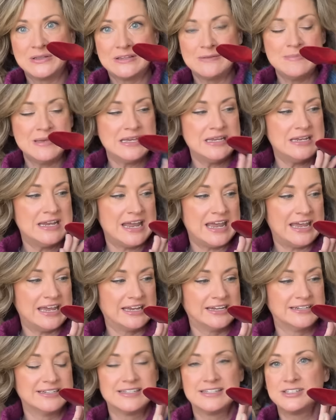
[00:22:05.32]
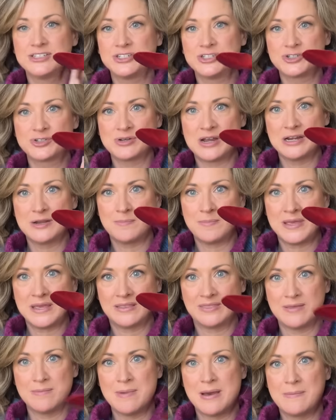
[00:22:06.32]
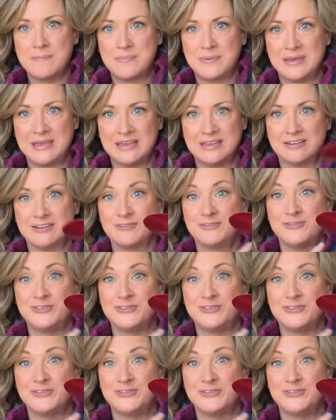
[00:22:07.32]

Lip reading: them in and try to pick them up and